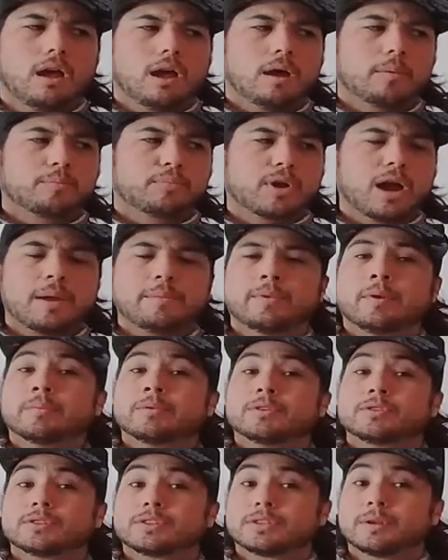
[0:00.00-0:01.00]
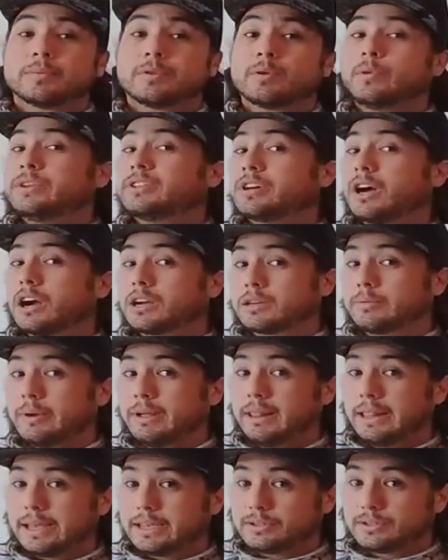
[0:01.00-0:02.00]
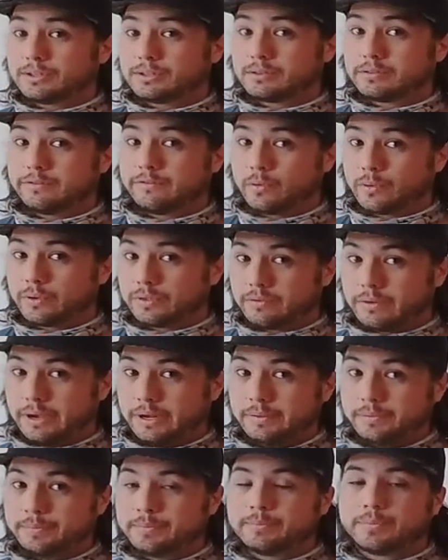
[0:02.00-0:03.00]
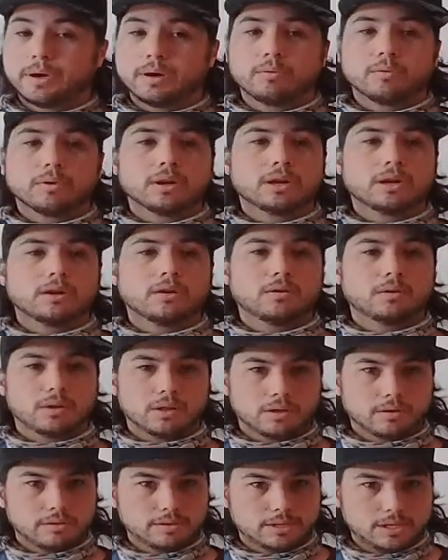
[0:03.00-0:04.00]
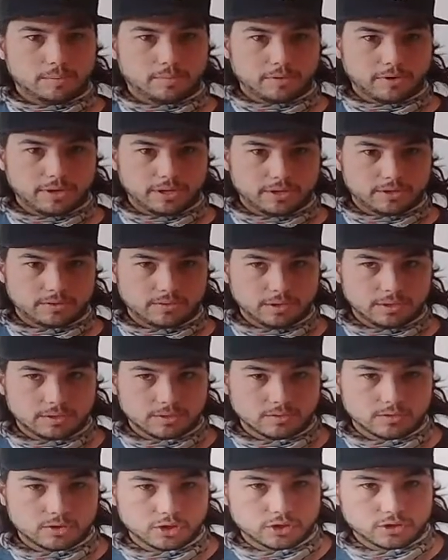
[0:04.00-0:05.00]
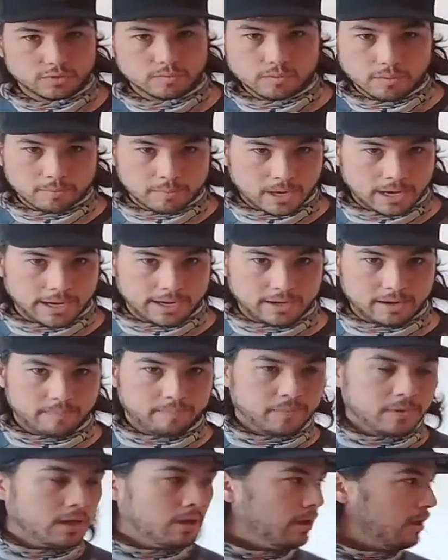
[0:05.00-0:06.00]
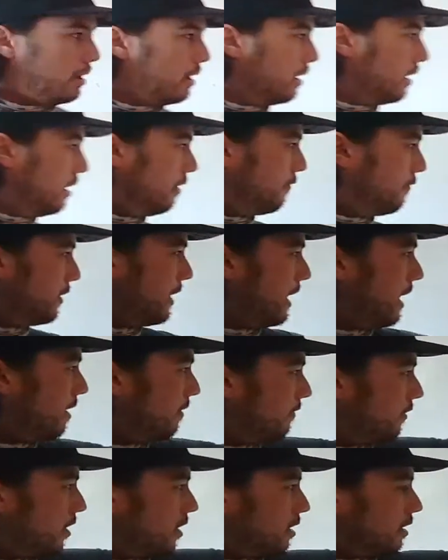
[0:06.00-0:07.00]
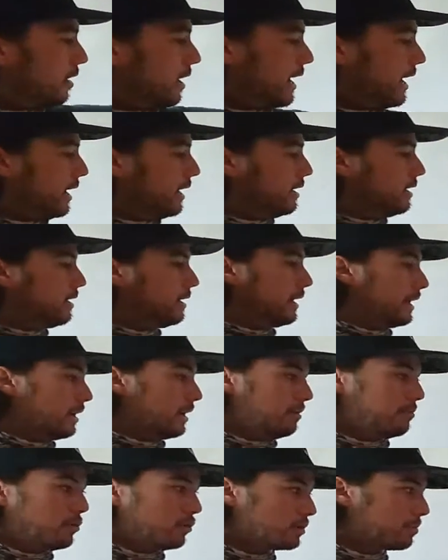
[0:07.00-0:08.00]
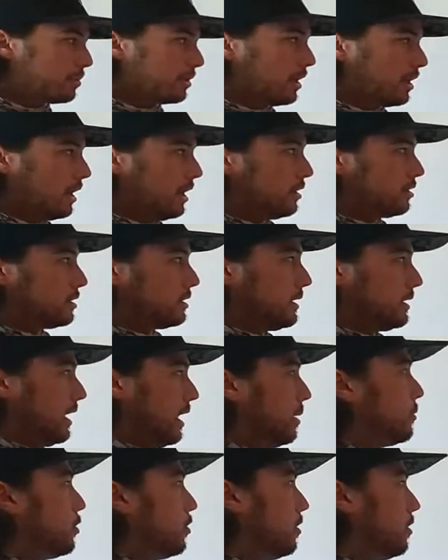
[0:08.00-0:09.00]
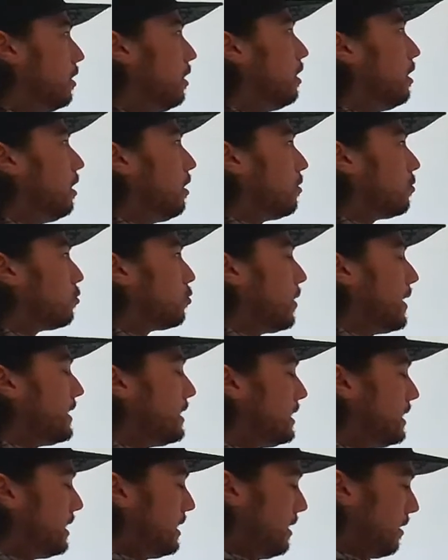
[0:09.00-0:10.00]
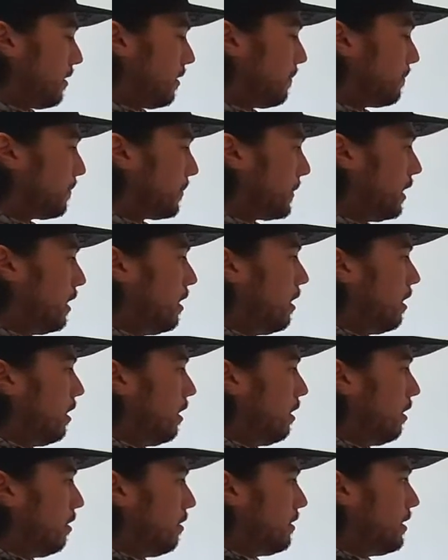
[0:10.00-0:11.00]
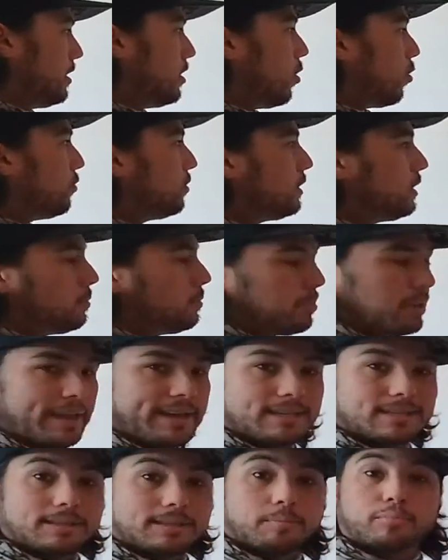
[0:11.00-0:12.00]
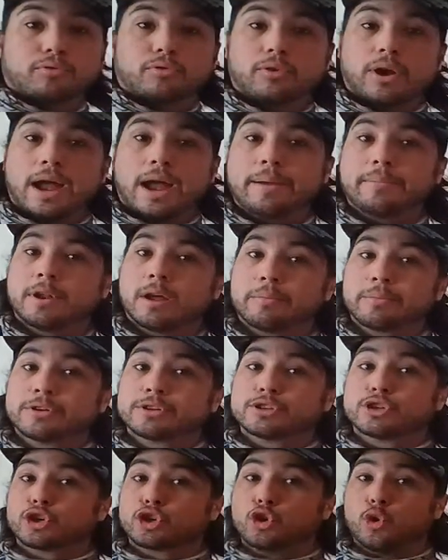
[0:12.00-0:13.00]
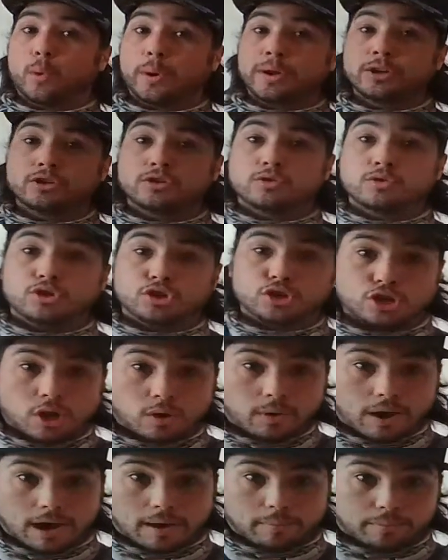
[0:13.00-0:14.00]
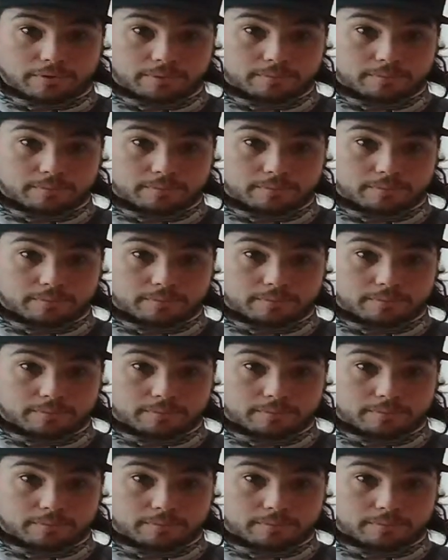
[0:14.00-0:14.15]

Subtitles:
Prime numbers is something we talked about last year in 4th grade, but we're going to go a little deeper into it. So just to remind, if we have our handy-dandy multiplication table right here, the only place that prime numbers are going to show up